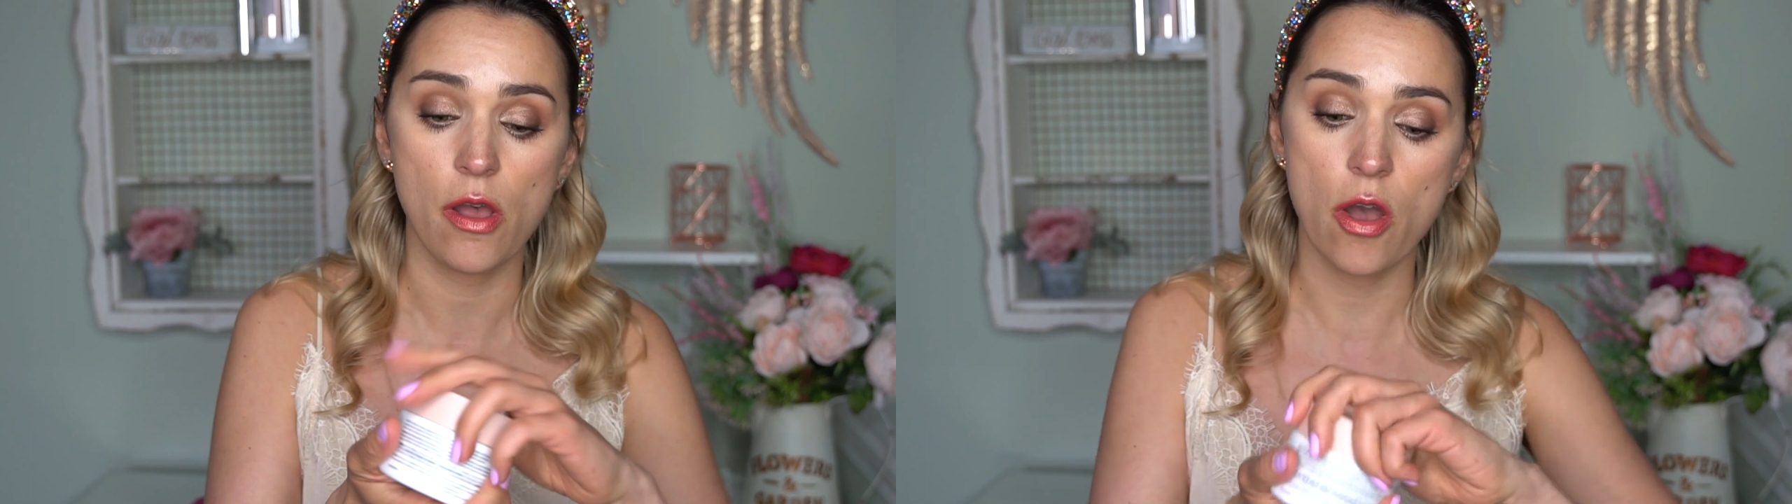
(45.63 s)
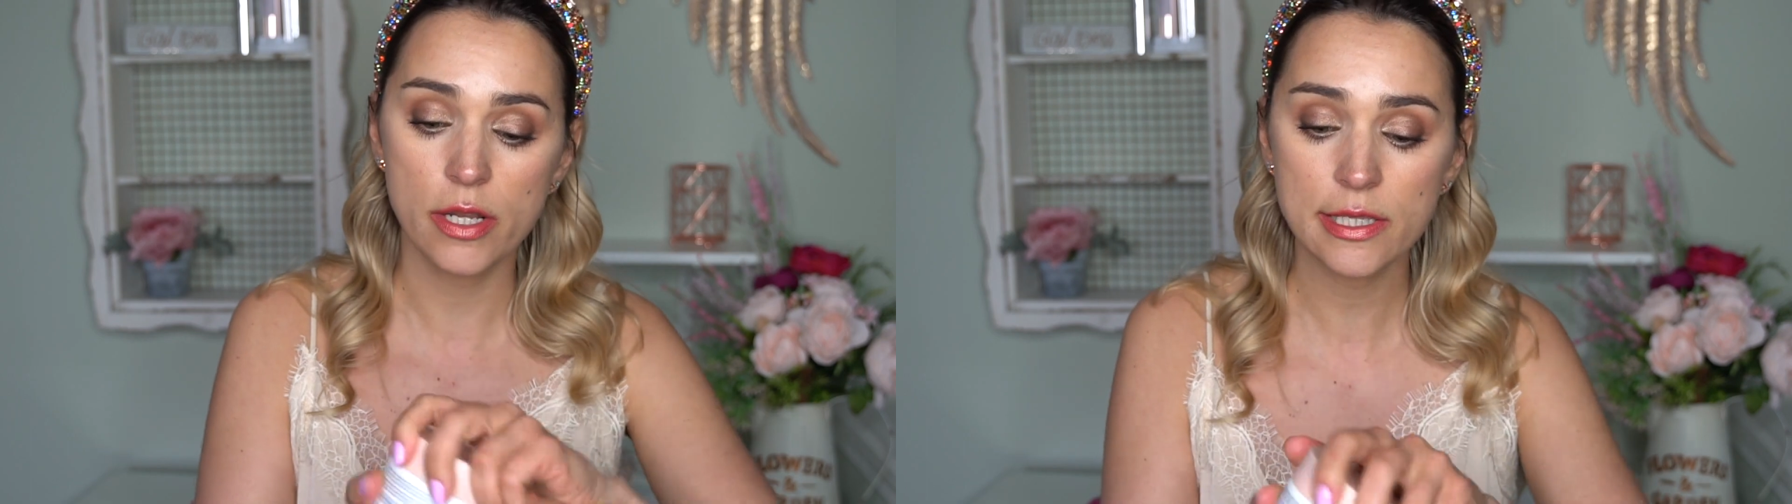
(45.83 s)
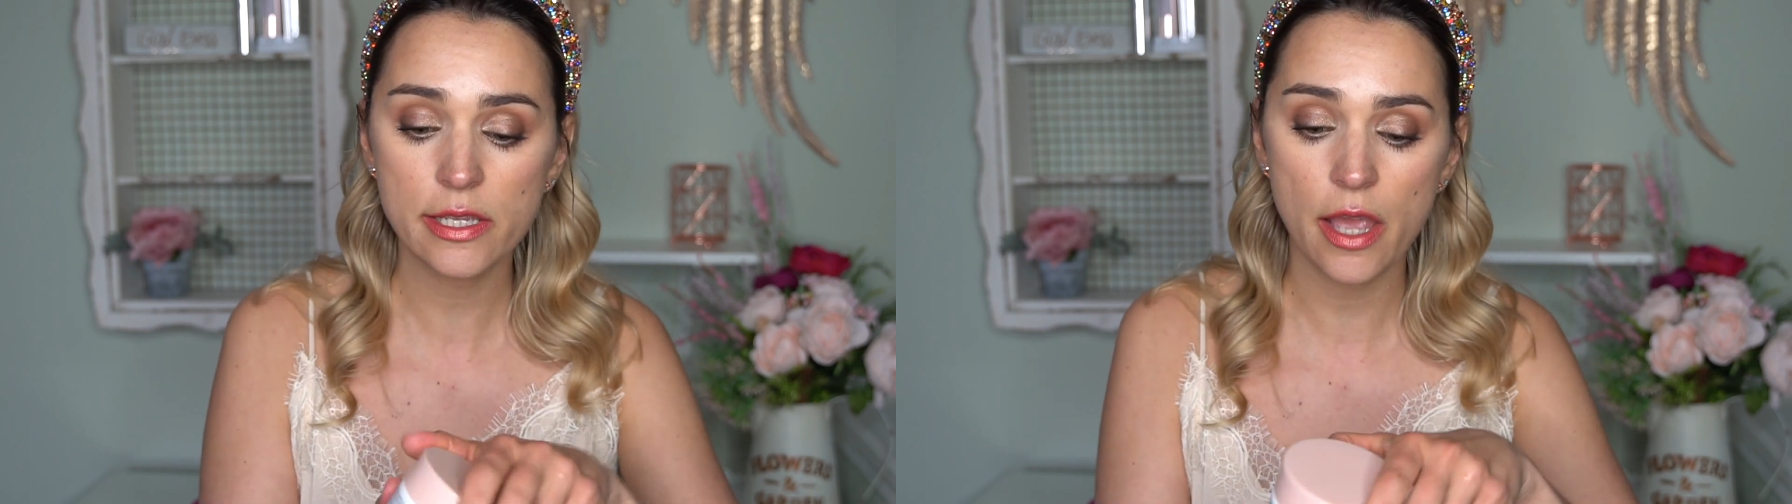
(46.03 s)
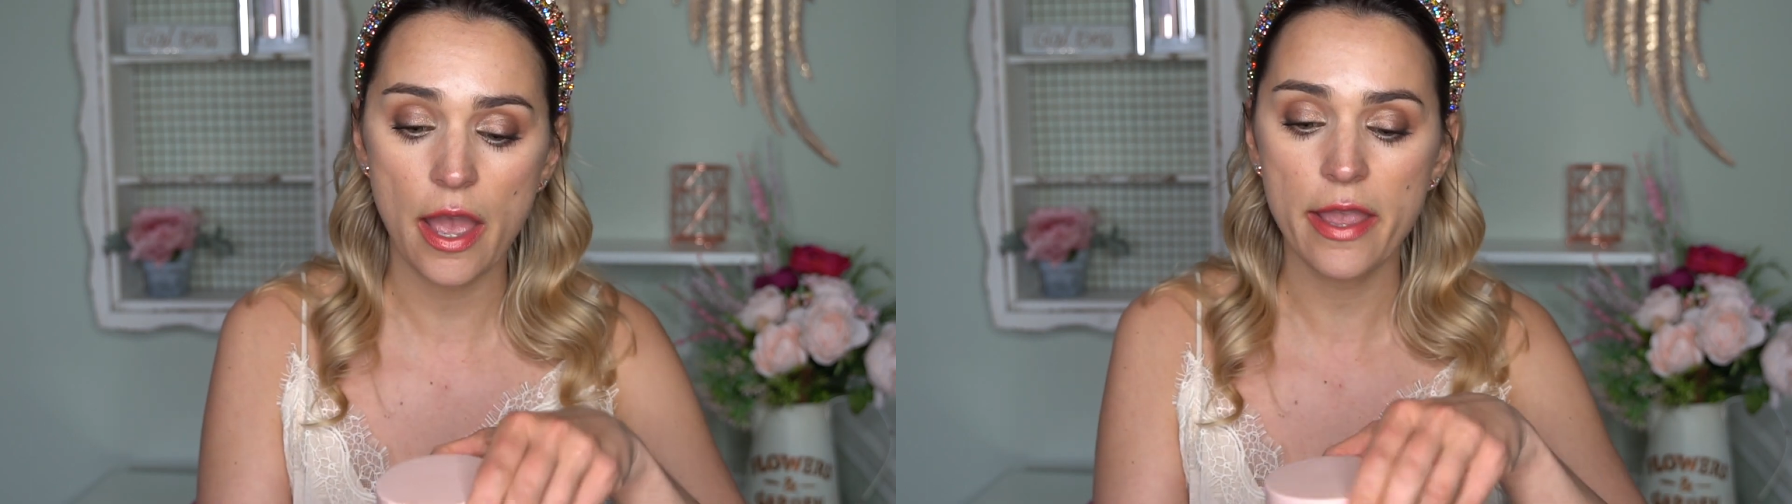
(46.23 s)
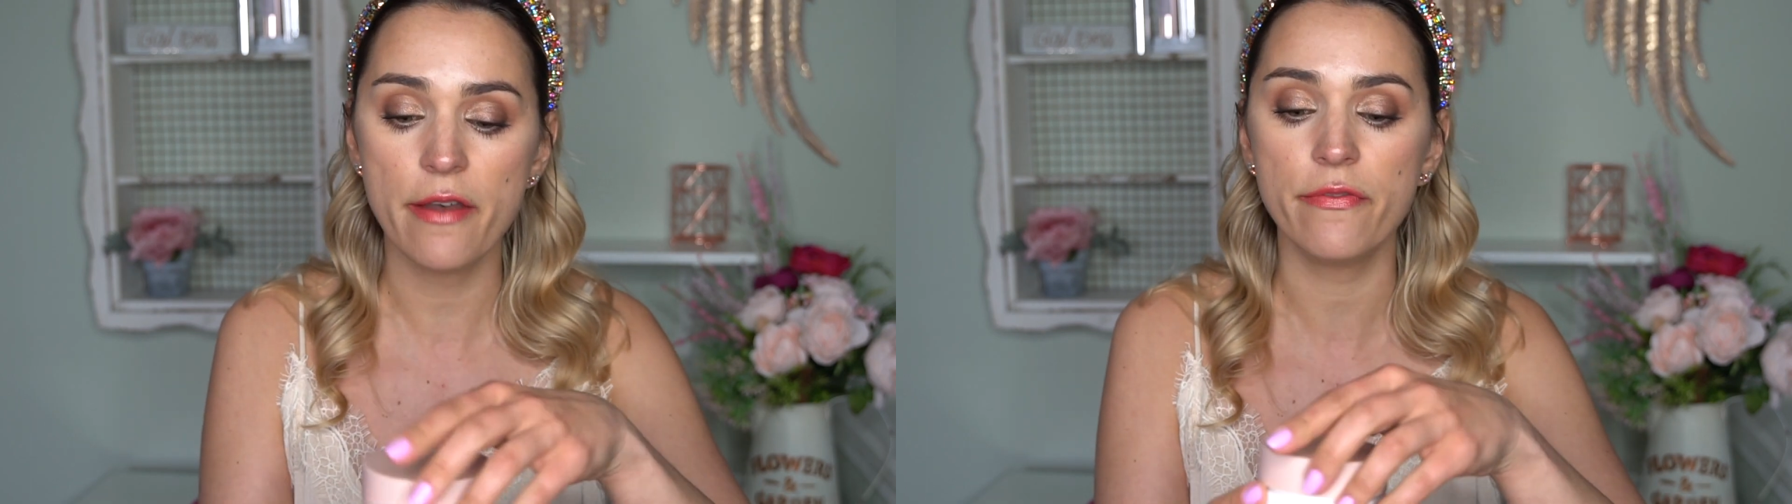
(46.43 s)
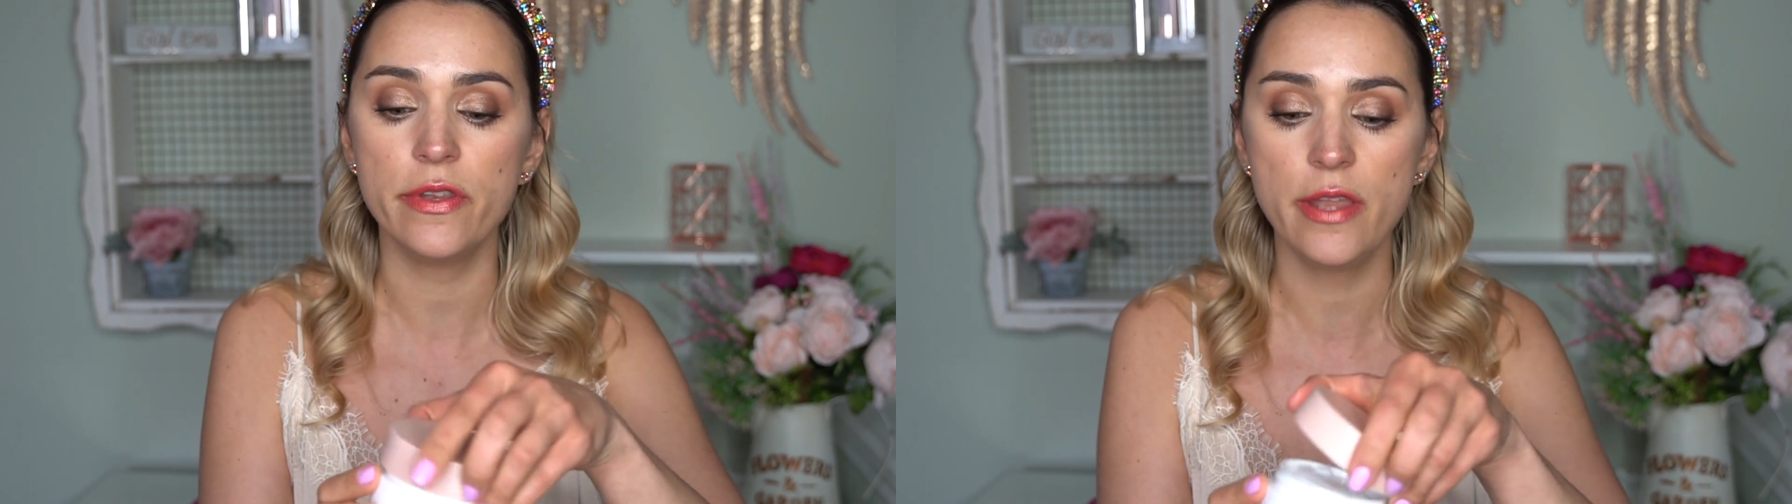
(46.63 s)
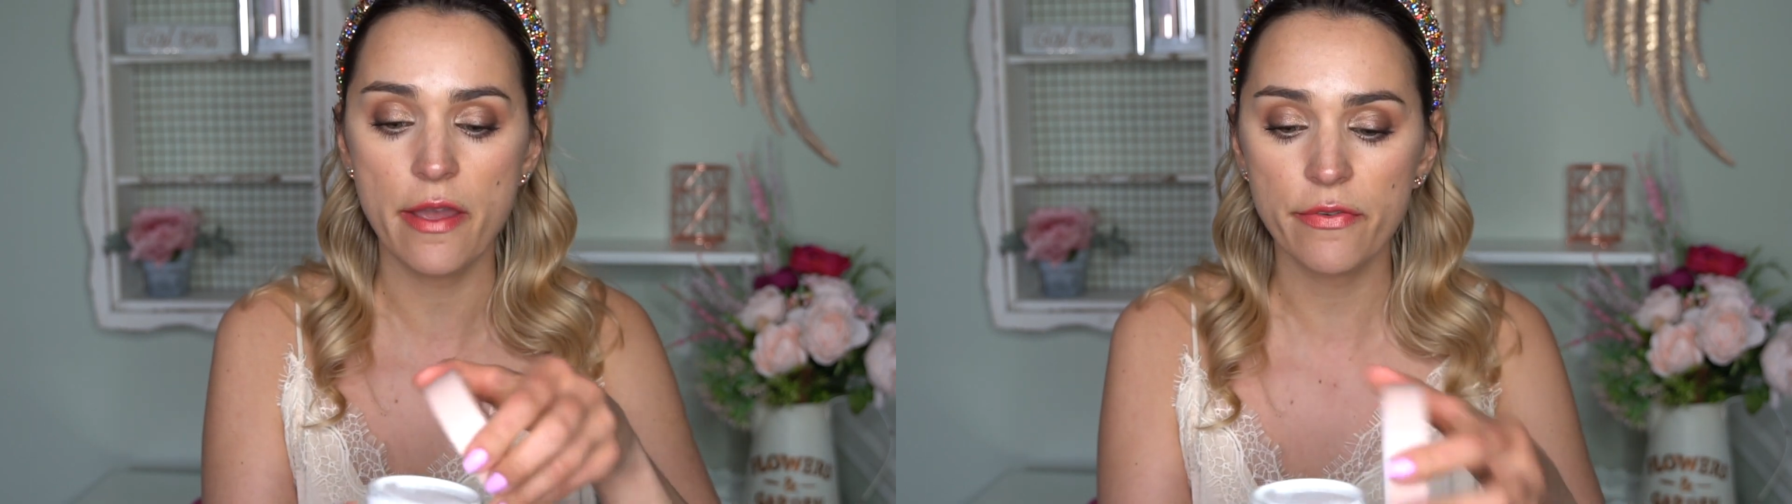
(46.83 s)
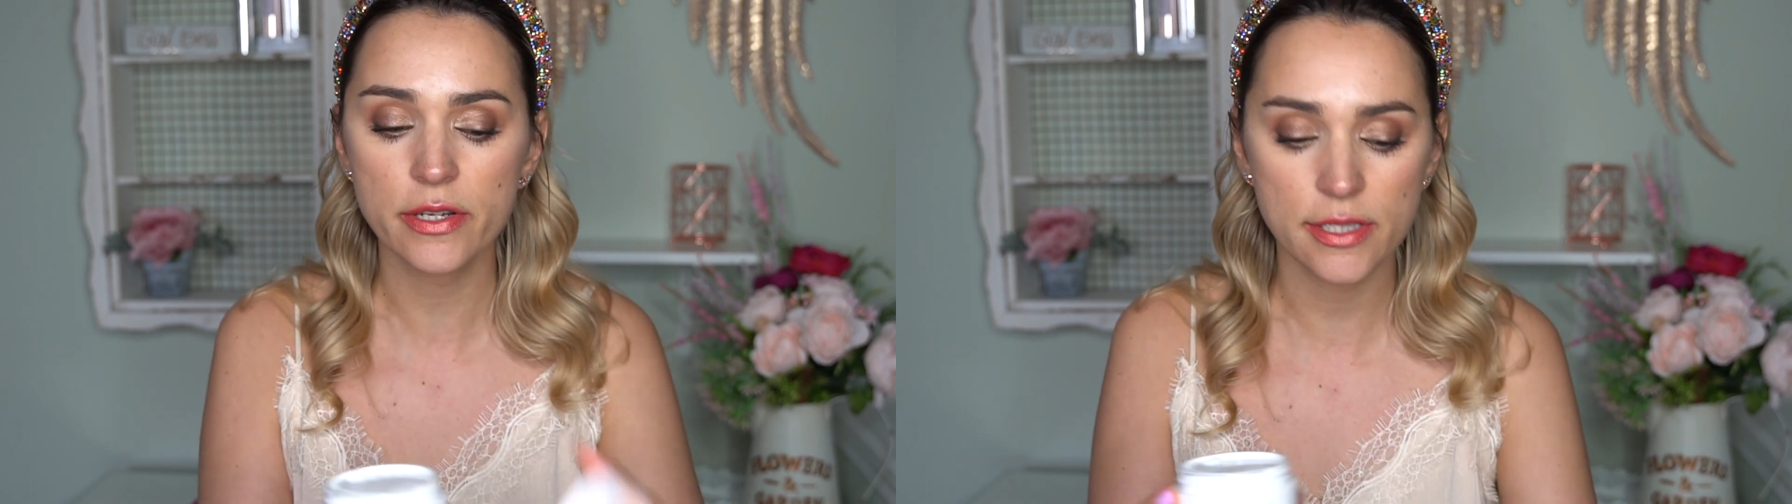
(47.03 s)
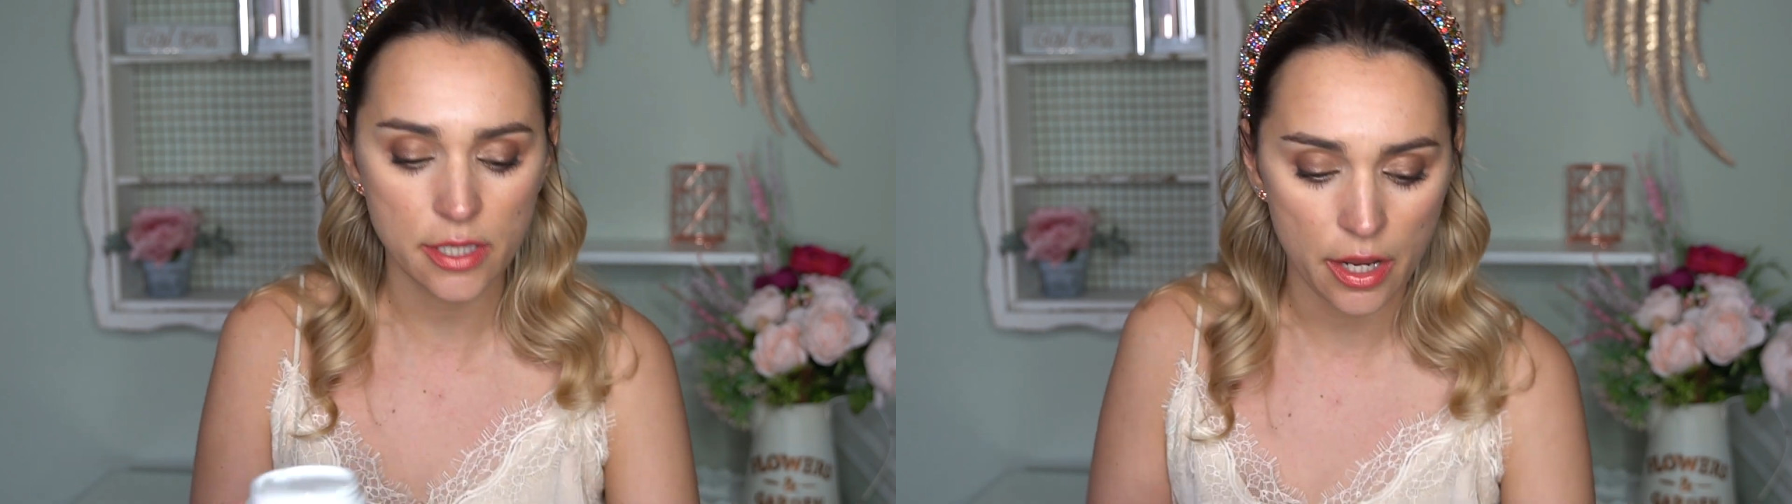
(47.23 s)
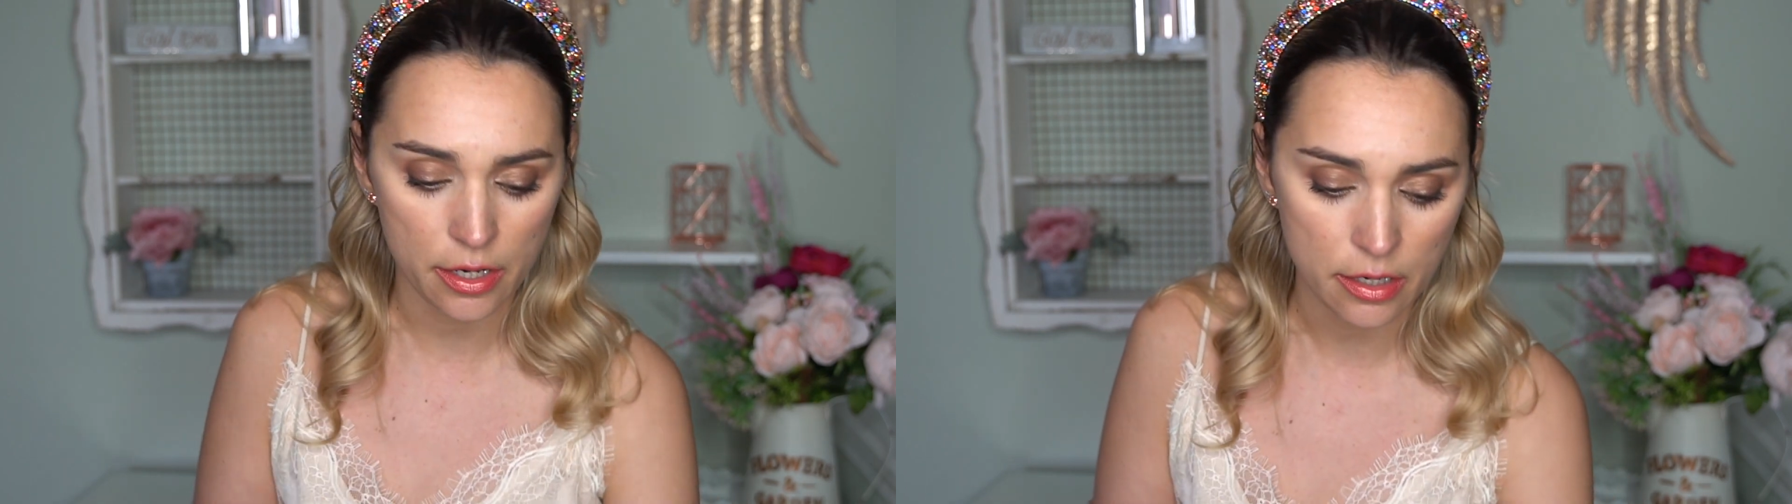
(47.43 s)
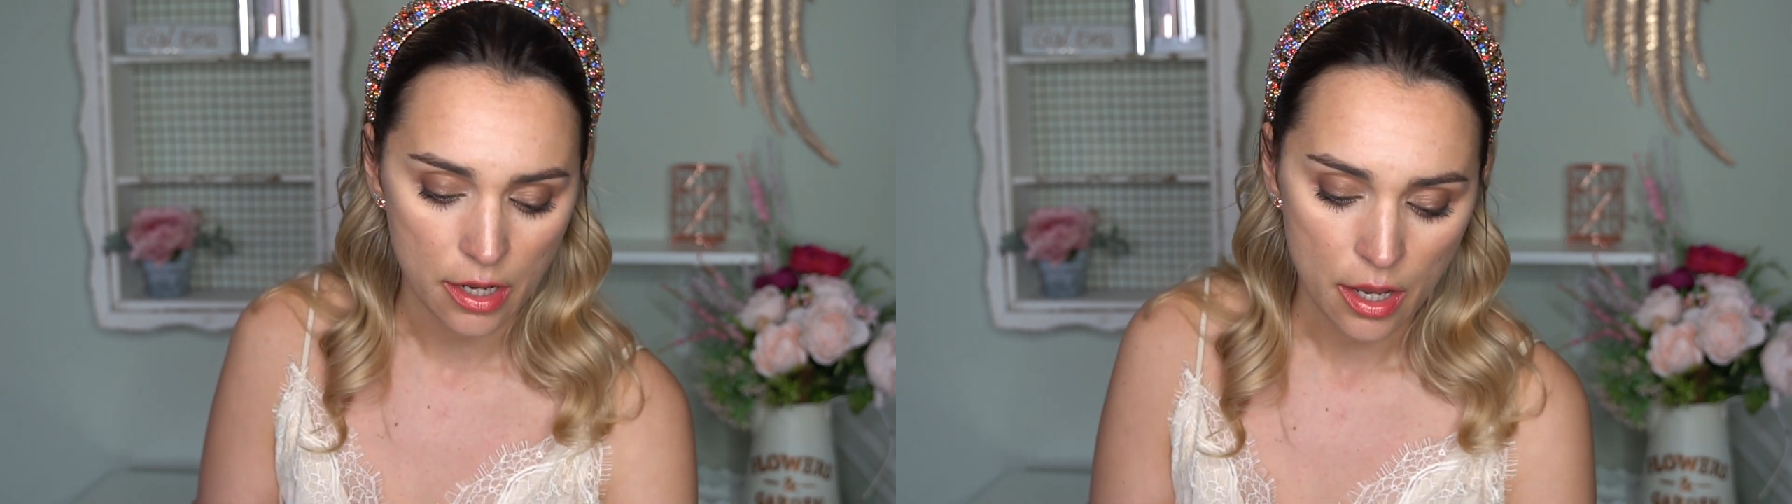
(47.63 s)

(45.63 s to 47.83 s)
Honestly, I have never seen